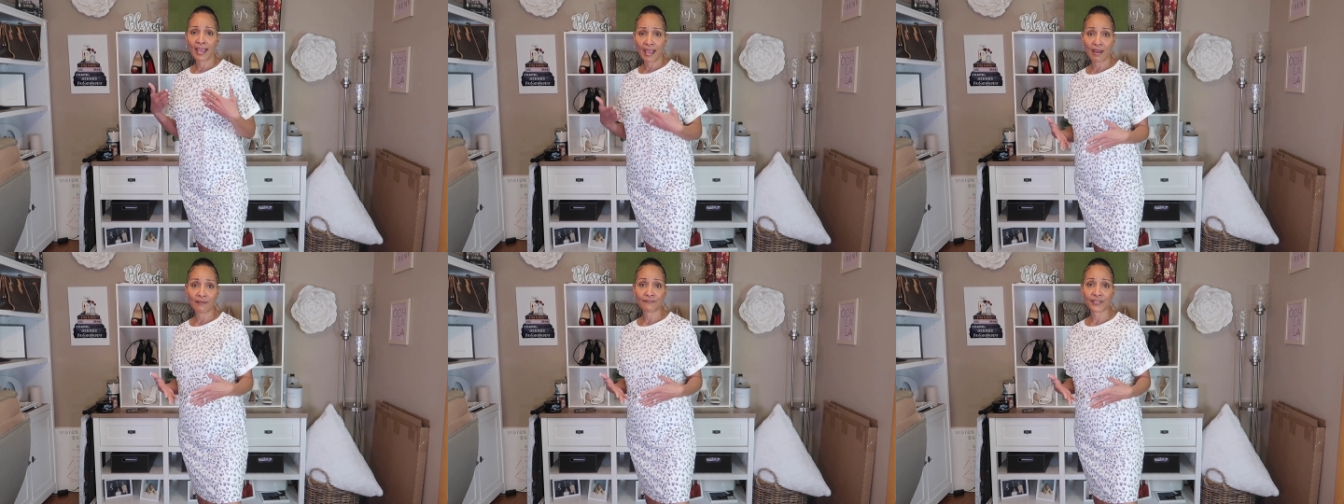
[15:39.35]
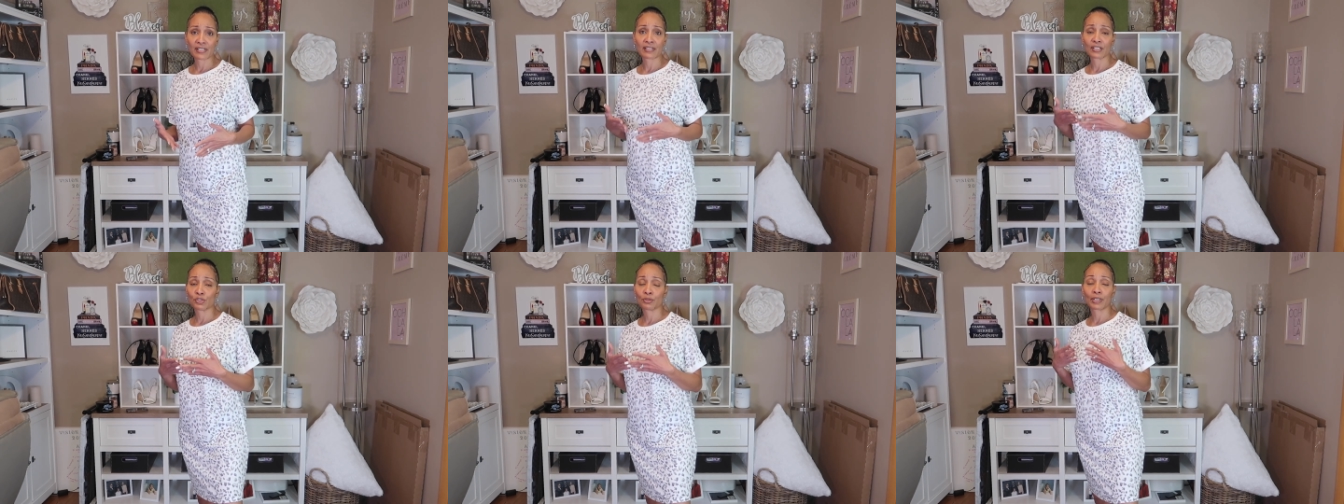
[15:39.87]
outfits
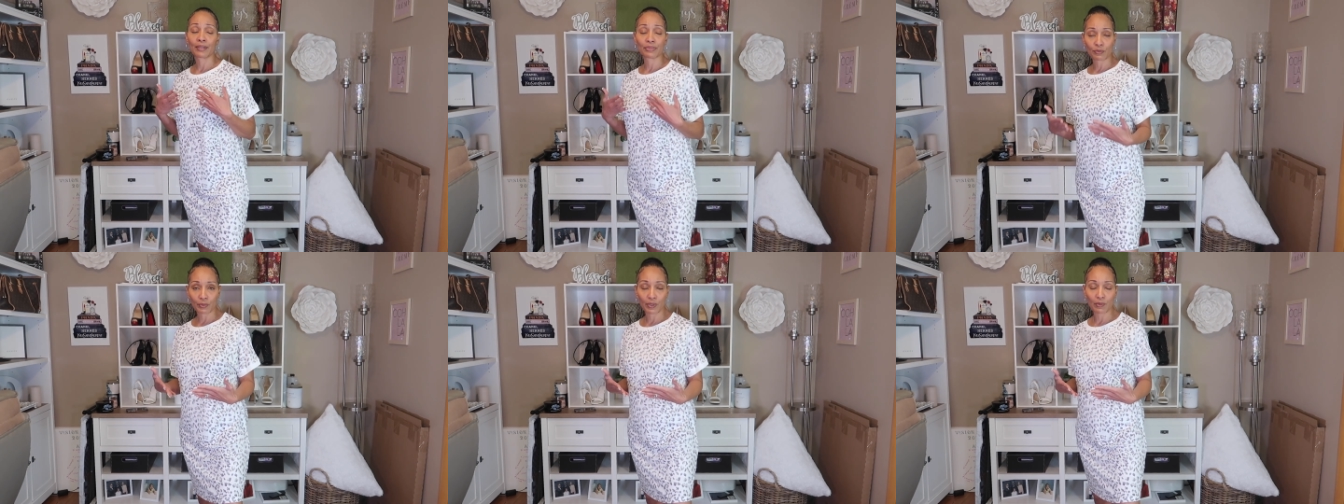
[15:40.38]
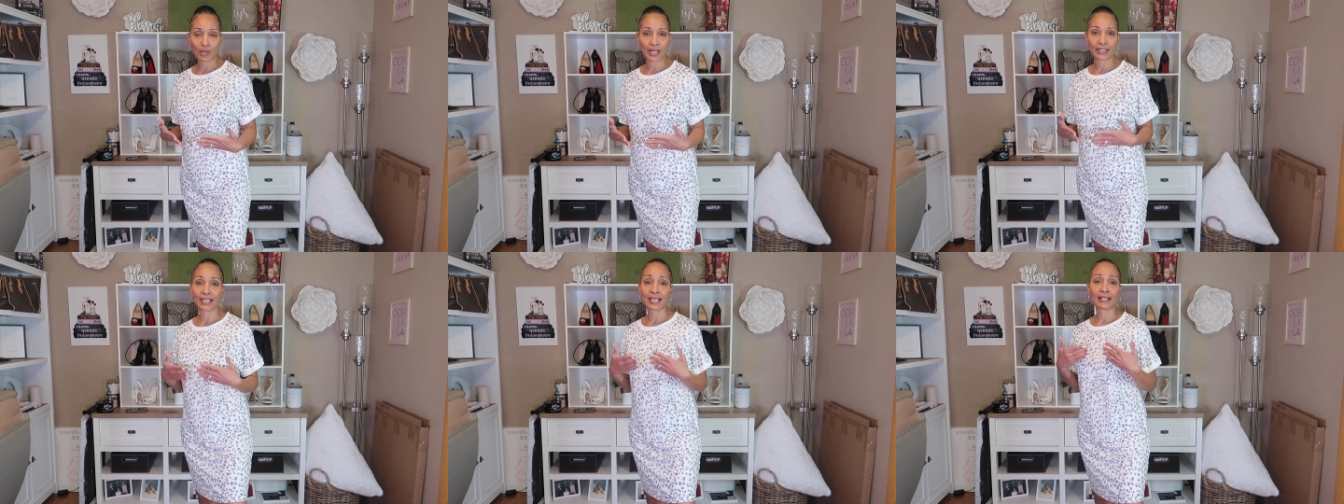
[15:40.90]
that you can throw
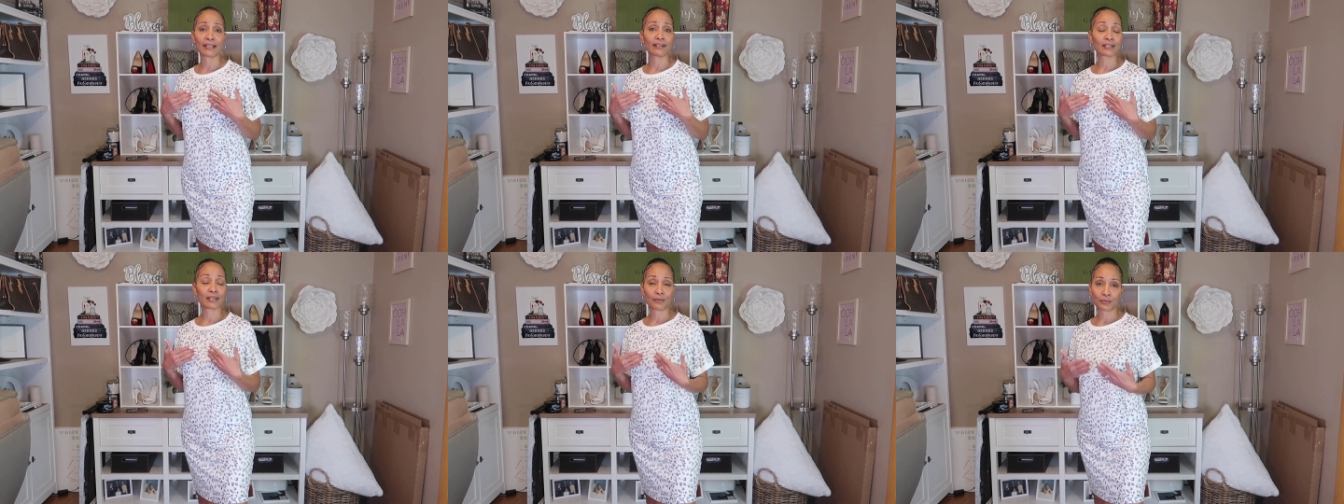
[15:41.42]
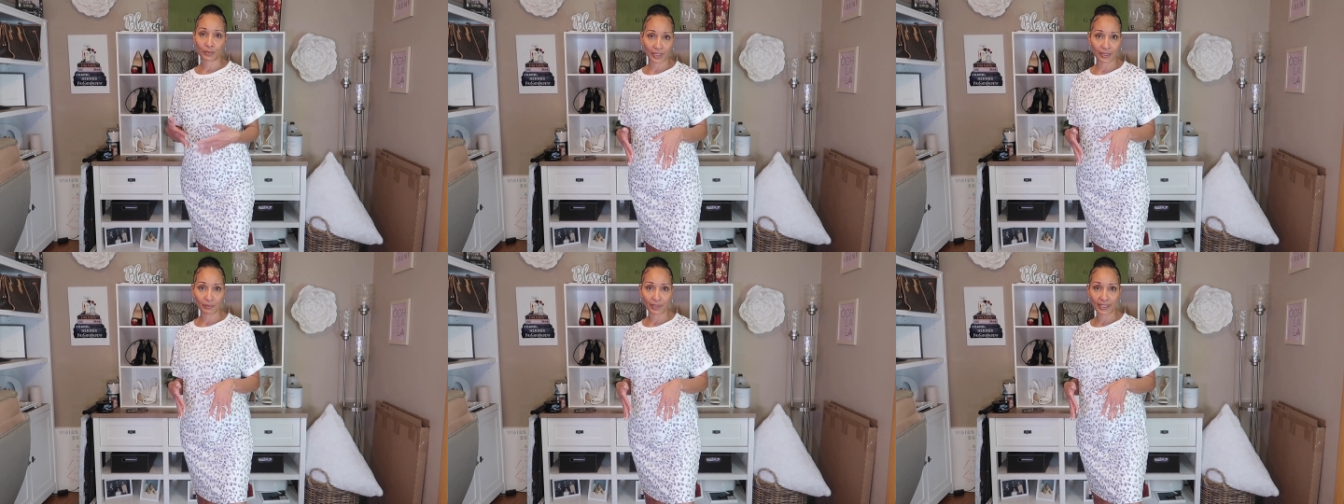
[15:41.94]
on and look
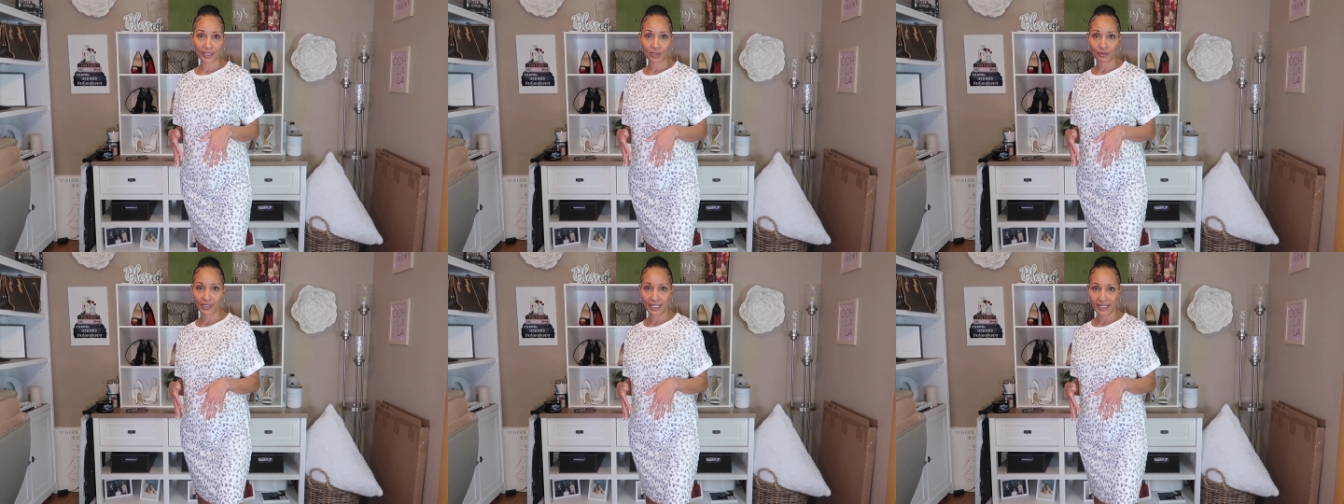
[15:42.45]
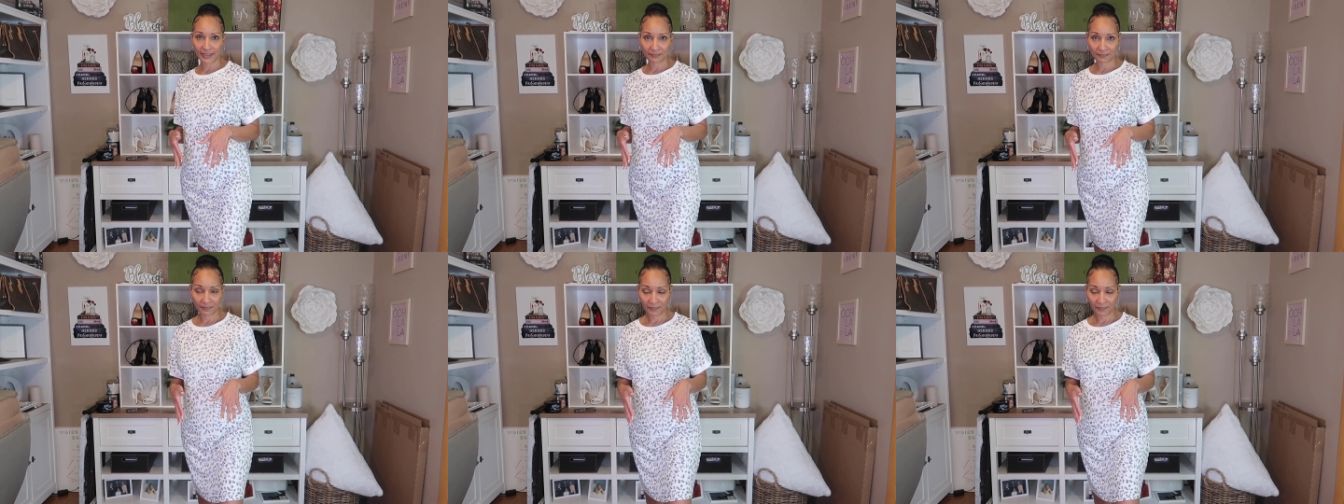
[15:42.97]
really, really cute in.